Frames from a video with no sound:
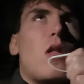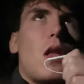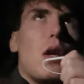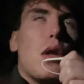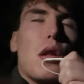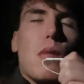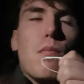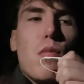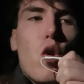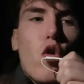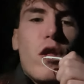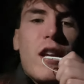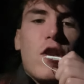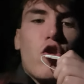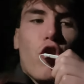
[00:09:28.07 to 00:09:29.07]

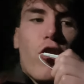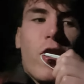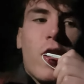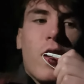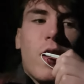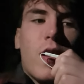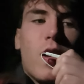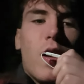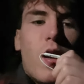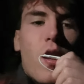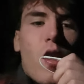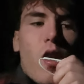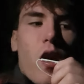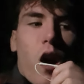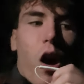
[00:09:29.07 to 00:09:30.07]
smoothie drink,
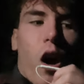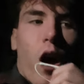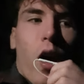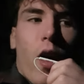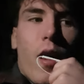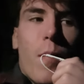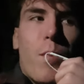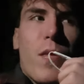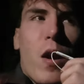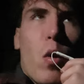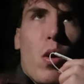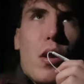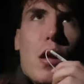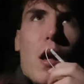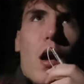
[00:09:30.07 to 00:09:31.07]
it
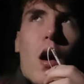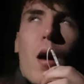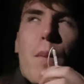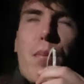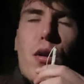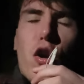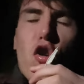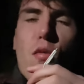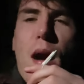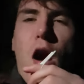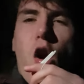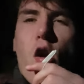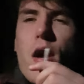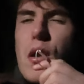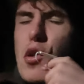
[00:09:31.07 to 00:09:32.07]
was a
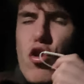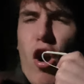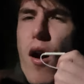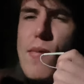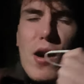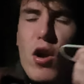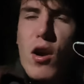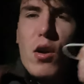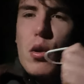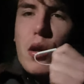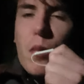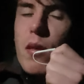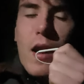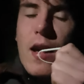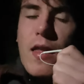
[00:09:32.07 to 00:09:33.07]
blueberry, strawberry, or
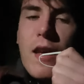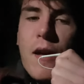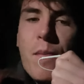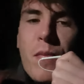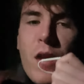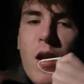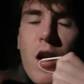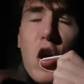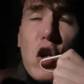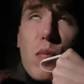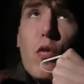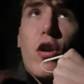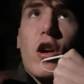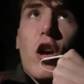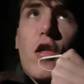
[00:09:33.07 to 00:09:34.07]
something like that, it was
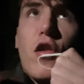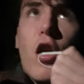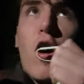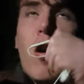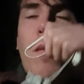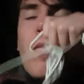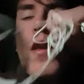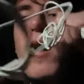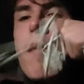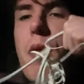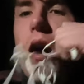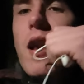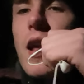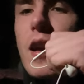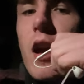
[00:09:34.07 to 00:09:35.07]
pretty good though,
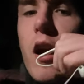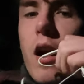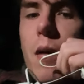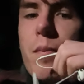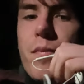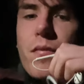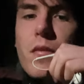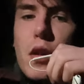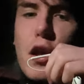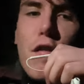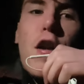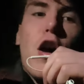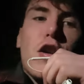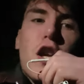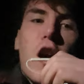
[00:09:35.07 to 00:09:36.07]
probably like a 7
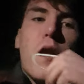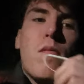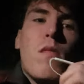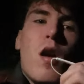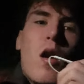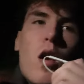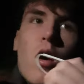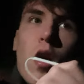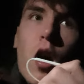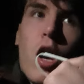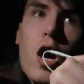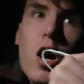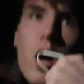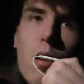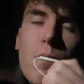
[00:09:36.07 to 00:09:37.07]
out
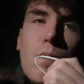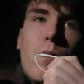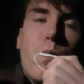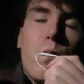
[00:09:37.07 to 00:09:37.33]
of